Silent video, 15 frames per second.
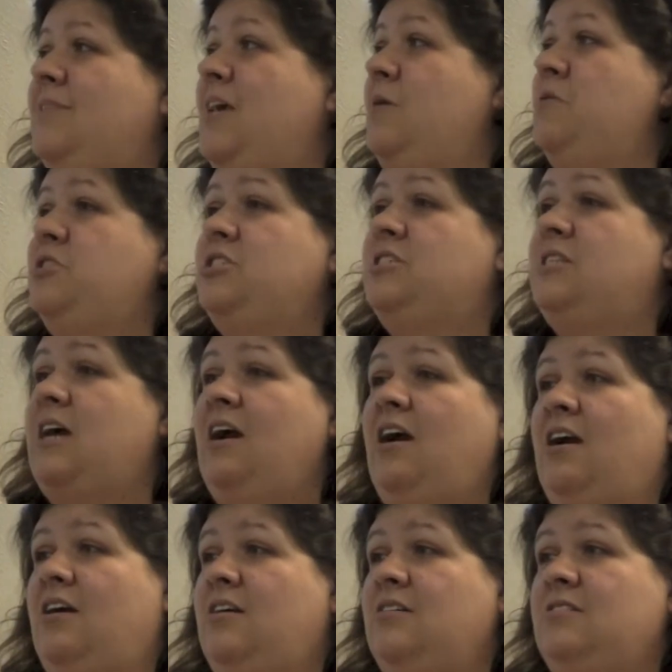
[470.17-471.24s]
they were just
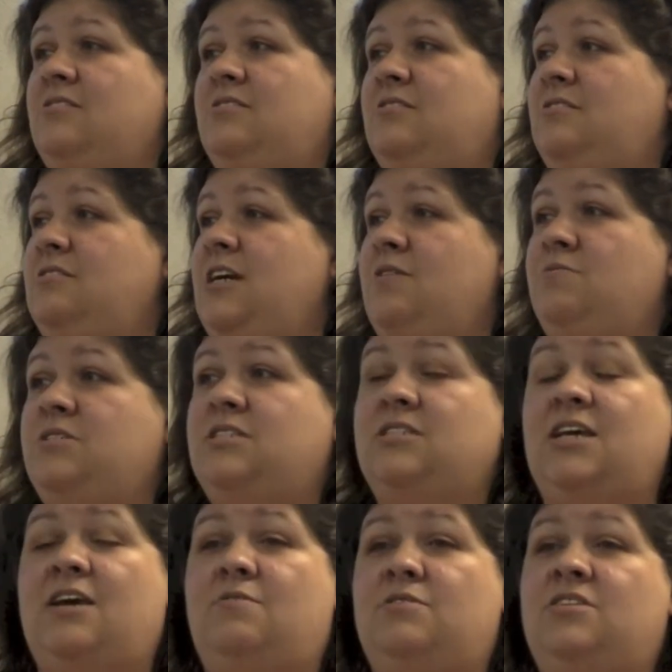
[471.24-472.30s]
there. It
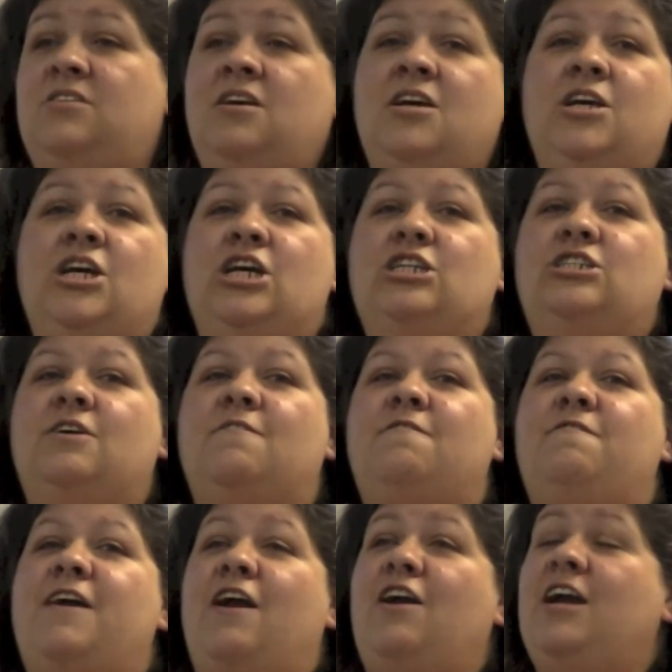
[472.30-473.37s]
took
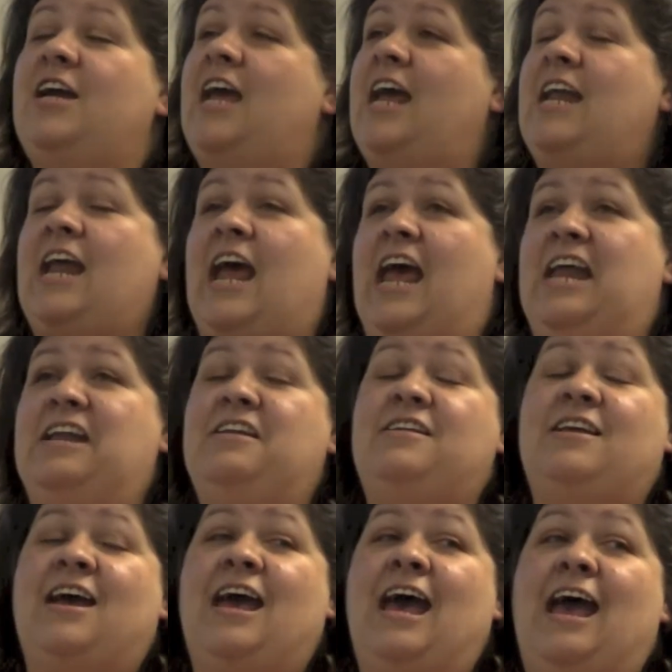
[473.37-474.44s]
very, and
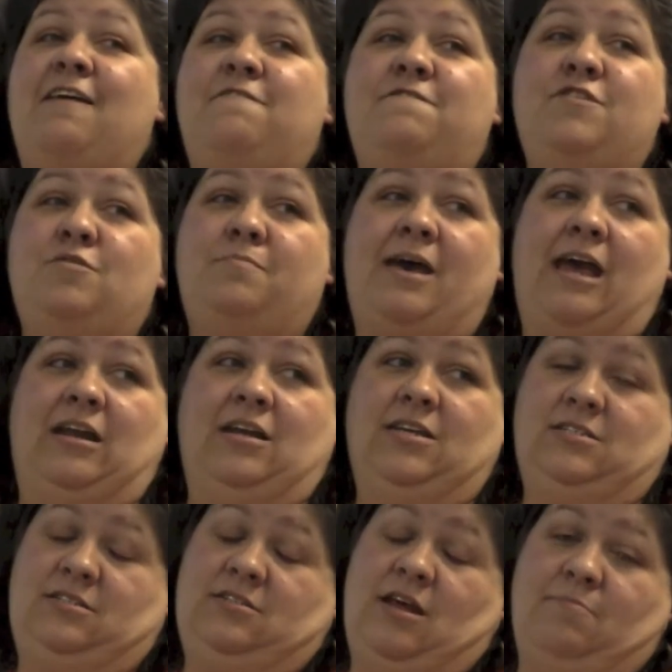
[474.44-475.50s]
I feel bad
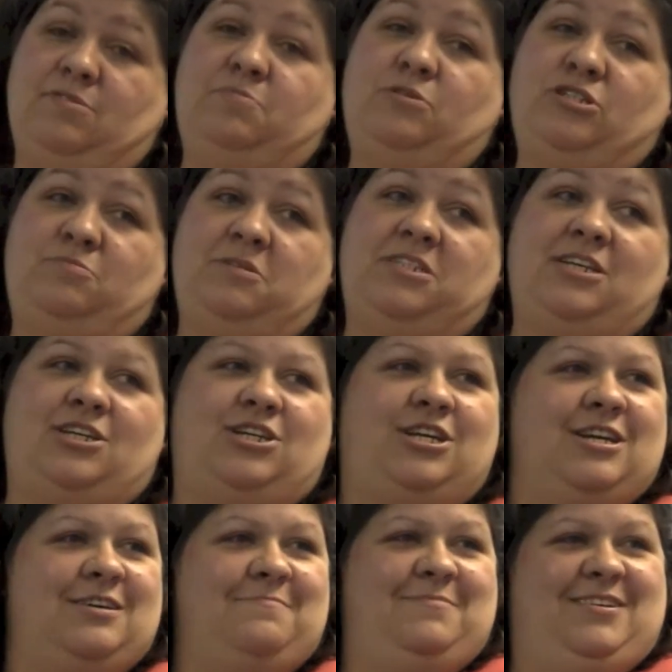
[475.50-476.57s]
because I'm supposed to be
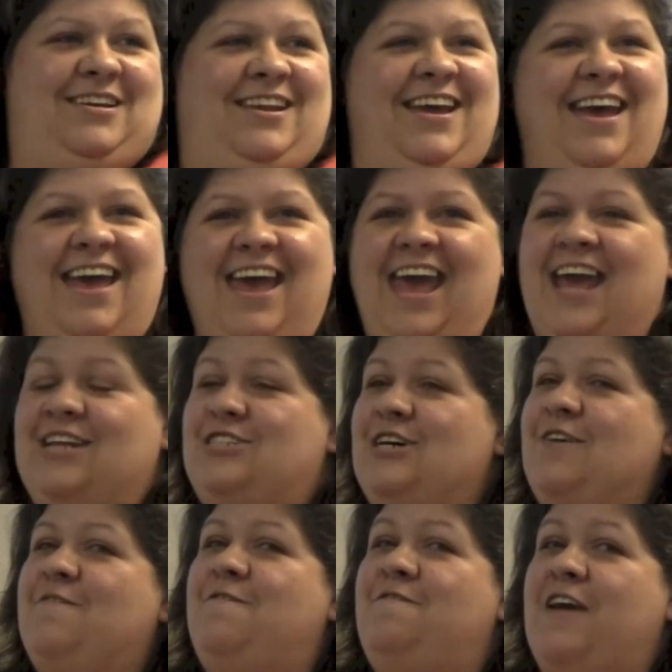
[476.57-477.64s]
teaching. It
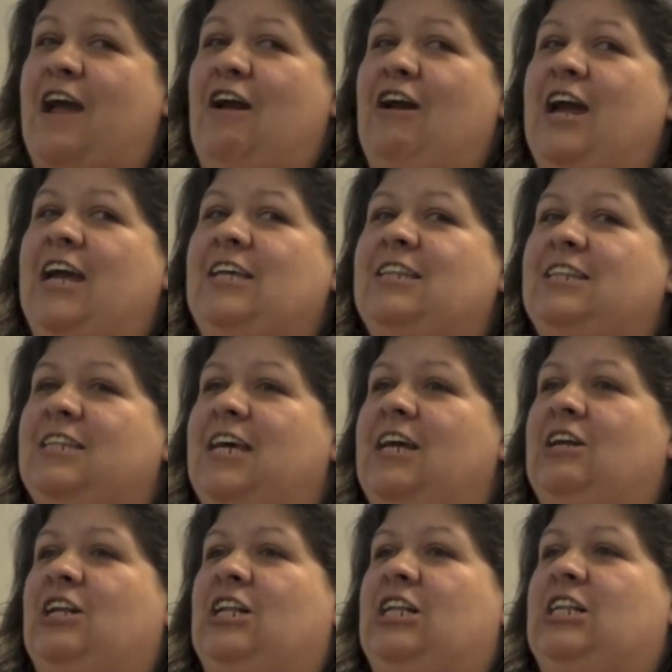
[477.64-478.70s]
took very
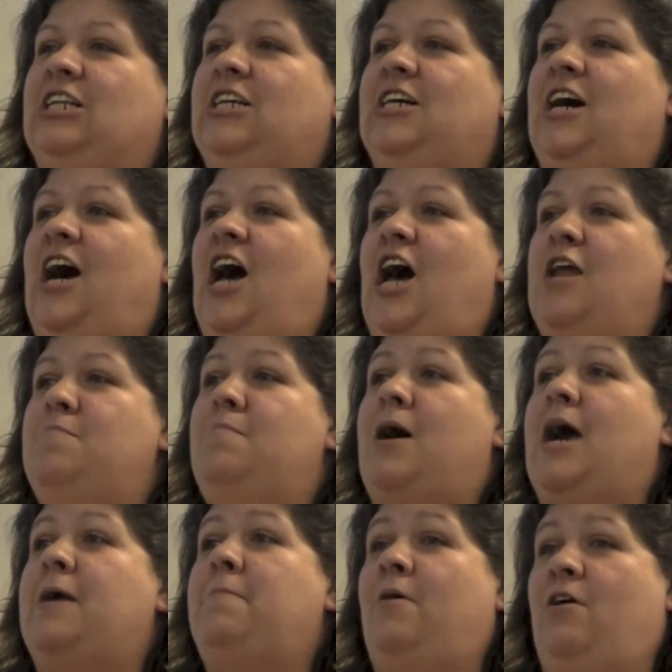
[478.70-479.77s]
little on
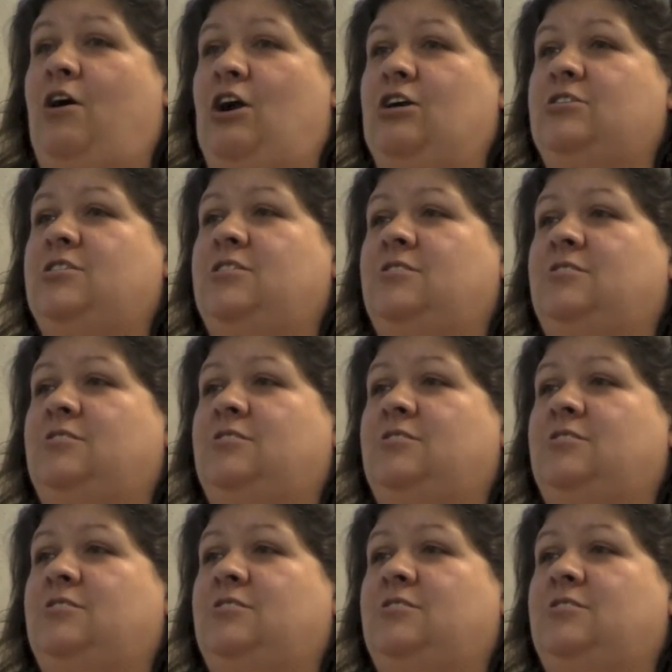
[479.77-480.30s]
my part,